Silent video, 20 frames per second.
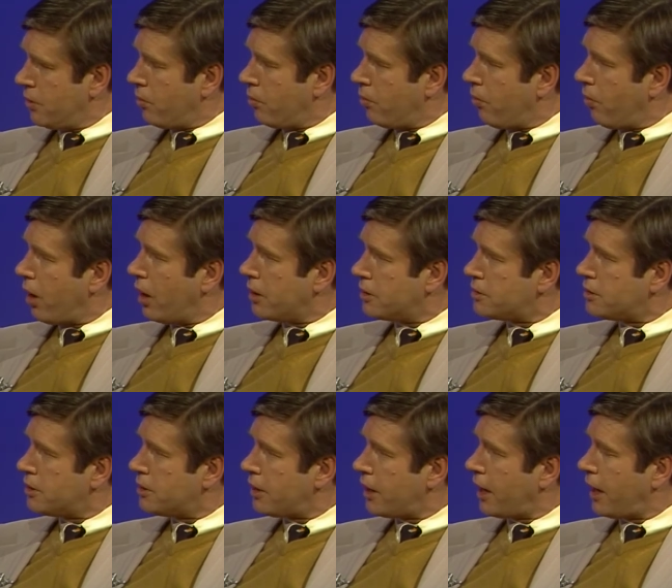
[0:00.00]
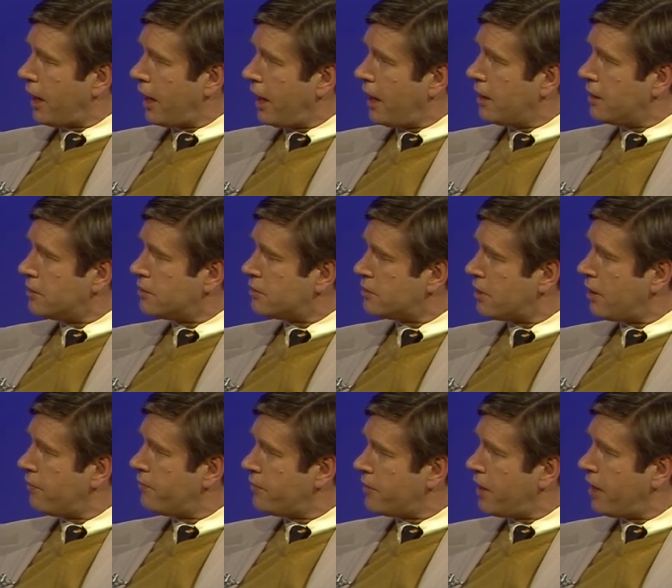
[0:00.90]
was in the hands
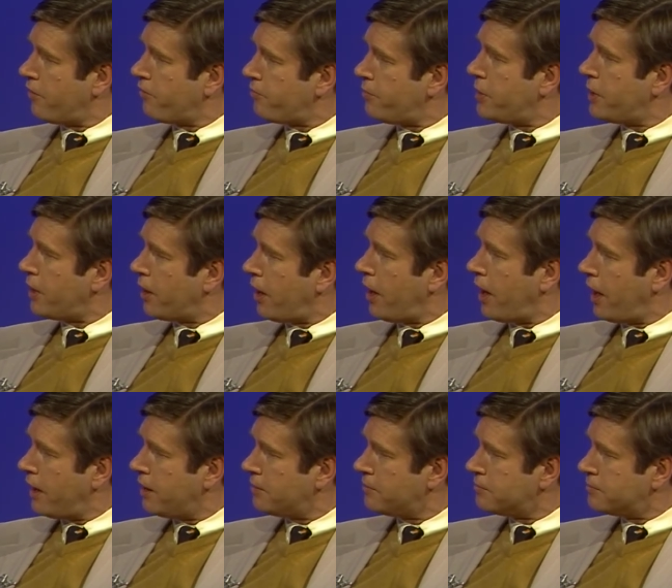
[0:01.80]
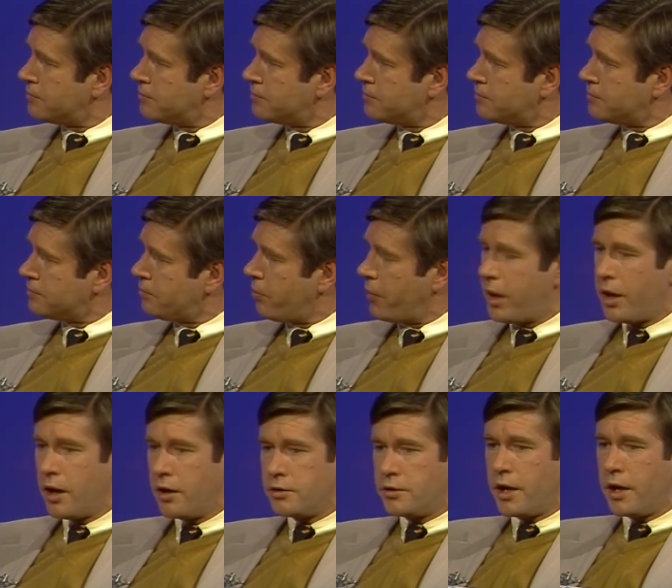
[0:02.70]
of the FBI
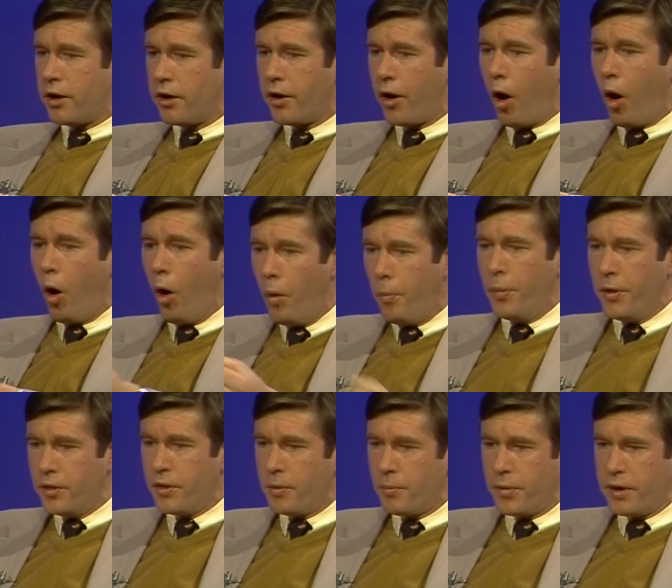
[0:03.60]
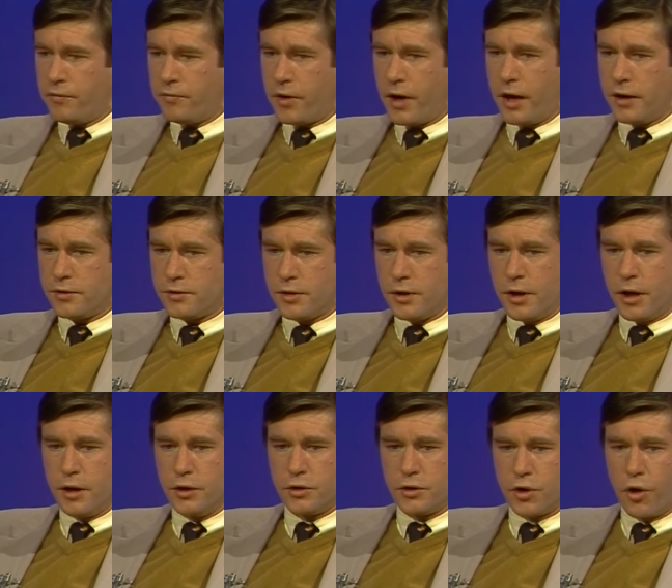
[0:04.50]
because they could have opened the briefcase
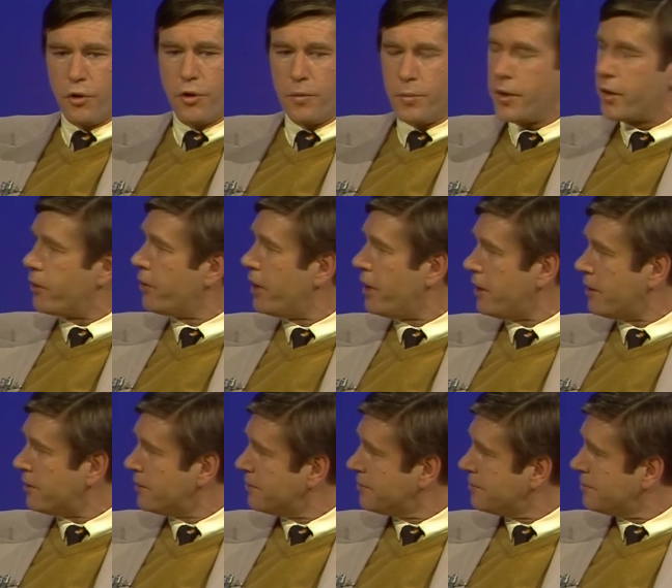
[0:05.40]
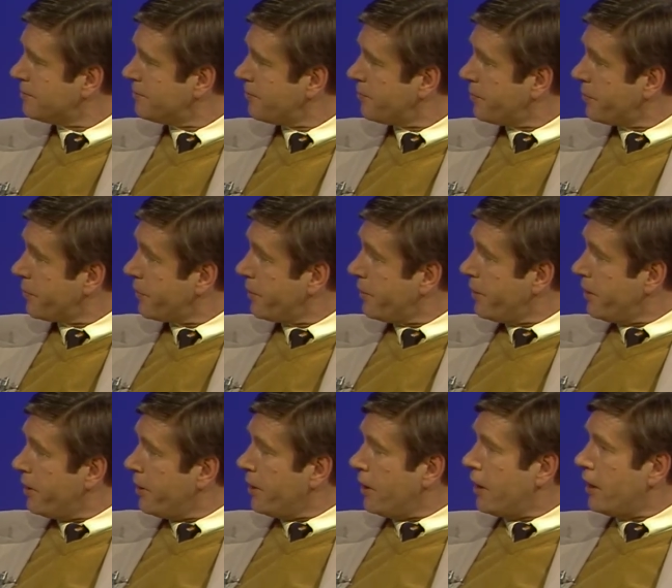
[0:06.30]
and shown him the green. Mm -hmm.
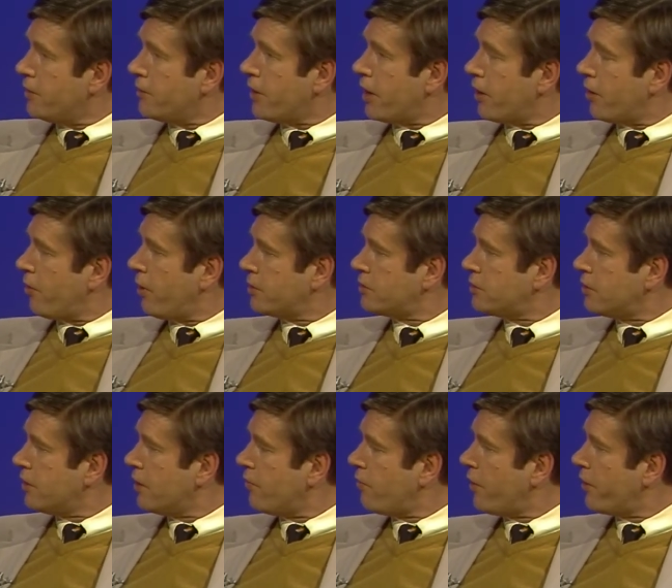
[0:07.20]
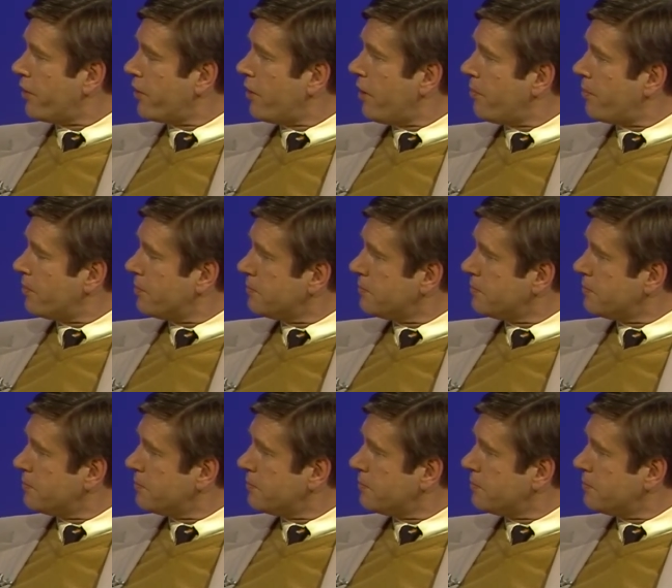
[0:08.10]
And the question in, in of whether... Case,